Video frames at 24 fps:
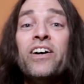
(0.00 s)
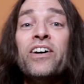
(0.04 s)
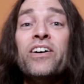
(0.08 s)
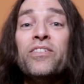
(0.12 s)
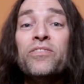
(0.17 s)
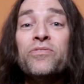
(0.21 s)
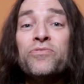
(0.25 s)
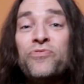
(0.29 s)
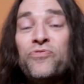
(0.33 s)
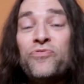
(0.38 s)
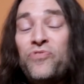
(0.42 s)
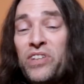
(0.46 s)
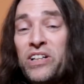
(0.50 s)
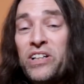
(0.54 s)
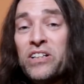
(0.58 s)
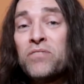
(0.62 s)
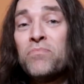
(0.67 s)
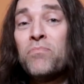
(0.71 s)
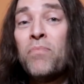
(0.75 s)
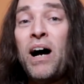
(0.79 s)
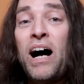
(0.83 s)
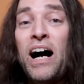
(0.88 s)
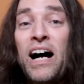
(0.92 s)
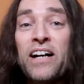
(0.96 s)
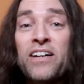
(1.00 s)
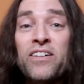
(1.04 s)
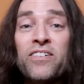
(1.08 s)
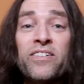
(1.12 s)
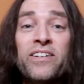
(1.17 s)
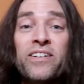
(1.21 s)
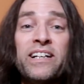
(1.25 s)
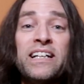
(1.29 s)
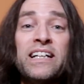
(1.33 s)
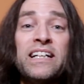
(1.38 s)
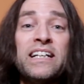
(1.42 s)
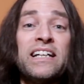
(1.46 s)
of
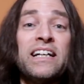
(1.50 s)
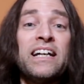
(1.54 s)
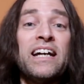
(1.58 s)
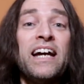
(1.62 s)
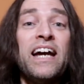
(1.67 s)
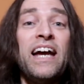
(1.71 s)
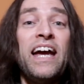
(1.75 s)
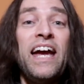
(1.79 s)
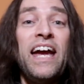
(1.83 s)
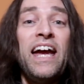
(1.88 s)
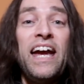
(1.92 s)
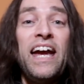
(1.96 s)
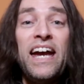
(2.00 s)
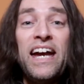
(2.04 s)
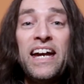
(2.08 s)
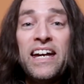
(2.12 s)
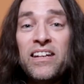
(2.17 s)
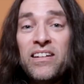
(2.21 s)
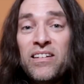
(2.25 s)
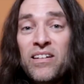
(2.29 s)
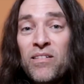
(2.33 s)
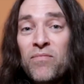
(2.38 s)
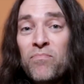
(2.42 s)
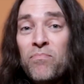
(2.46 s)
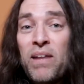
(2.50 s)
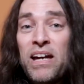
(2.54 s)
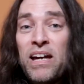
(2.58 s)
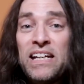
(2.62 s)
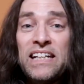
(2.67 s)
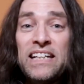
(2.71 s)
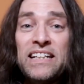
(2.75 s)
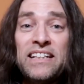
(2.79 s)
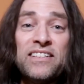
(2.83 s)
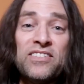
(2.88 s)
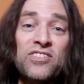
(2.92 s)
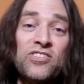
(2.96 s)
fear-mongering and
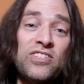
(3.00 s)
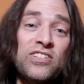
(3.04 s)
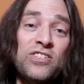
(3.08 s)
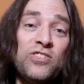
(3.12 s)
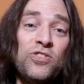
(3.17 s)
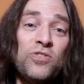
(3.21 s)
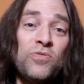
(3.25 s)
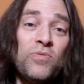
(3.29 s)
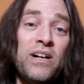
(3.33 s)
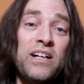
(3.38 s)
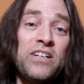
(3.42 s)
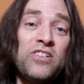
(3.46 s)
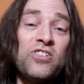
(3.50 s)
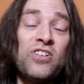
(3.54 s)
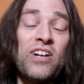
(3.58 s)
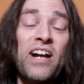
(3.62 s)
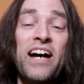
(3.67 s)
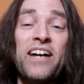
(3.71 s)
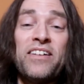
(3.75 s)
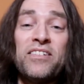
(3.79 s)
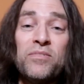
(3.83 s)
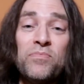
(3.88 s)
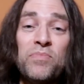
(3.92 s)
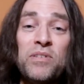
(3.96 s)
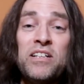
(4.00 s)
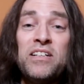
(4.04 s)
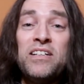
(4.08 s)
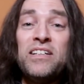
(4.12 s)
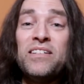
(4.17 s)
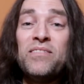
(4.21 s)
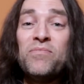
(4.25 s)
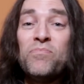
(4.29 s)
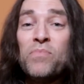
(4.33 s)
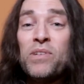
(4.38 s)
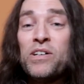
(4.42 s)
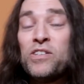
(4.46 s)
making the situation out to
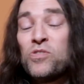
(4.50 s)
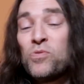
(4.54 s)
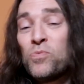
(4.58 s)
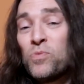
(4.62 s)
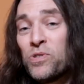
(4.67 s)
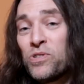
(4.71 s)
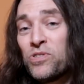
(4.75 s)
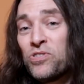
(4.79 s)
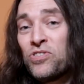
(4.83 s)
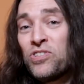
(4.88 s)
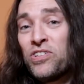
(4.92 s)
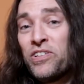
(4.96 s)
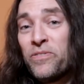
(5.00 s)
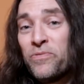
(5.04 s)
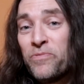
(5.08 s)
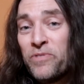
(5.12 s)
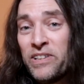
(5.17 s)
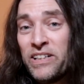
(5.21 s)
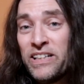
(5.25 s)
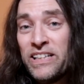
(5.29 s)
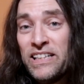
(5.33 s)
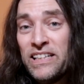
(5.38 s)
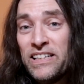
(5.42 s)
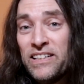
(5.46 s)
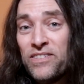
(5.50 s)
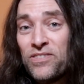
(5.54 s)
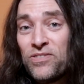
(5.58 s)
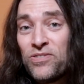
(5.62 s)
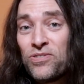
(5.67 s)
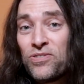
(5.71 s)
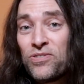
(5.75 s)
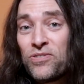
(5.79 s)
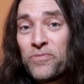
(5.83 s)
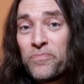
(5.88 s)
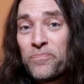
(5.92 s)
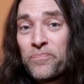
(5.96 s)
be much worse than it really
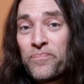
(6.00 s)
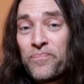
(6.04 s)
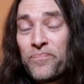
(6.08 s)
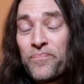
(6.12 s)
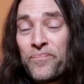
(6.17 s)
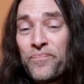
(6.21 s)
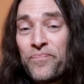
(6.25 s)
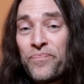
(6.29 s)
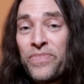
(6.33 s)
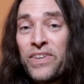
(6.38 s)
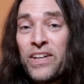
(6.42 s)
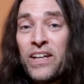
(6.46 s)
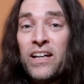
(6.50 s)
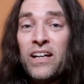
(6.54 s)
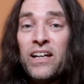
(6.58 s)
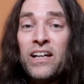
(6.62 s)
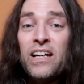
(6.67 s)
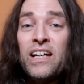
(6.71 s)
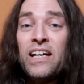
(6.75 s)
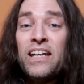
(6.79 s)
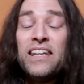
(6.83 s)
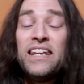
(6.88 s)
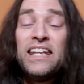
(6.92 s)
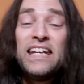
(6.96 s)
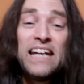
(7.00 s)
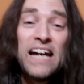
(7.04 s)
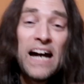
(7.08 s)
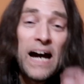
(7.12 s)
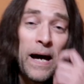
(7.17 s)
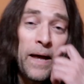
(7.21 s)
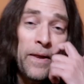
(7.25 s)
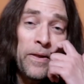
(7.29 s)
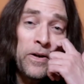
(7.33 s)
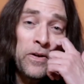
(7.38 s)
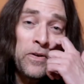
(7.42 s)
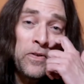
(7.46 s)
is. The
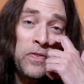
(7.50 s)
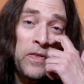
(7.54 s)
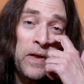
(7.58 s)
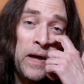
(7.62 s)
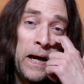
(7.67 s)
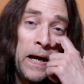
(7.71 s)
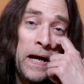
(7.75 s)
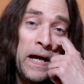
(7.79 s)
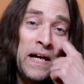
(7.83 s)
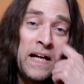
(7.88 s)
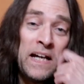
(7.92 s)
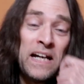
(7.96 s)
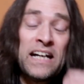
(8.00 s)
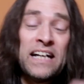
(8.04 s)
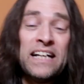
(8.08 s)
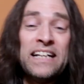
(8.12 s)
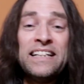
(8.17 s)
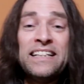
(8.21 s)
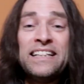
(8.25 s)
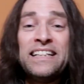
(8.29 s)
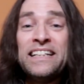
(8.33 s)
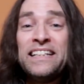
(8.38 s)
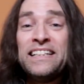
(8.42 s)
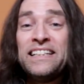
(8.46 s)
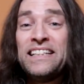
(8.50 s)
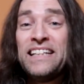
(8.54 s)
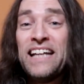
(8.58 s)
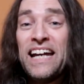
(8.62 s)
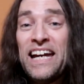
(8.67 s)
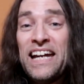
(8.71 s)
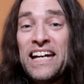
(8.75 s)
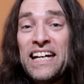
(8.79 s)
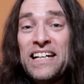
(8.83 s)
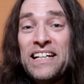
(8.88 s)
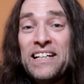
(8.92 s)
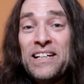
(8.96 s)
other thing that
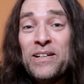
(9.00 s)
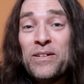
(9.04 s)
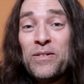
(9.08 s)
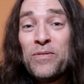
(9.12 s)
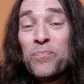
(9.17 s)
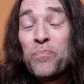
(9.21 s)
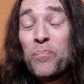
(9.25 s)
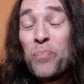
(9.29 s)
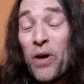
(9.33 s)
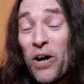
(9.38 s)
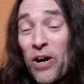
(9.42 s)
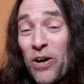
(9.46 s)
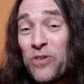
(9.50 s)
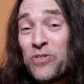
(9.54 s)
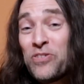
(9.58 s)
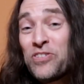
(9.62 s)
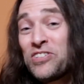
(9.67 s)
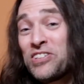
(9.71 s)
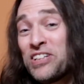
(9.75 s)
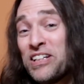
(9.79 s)
they both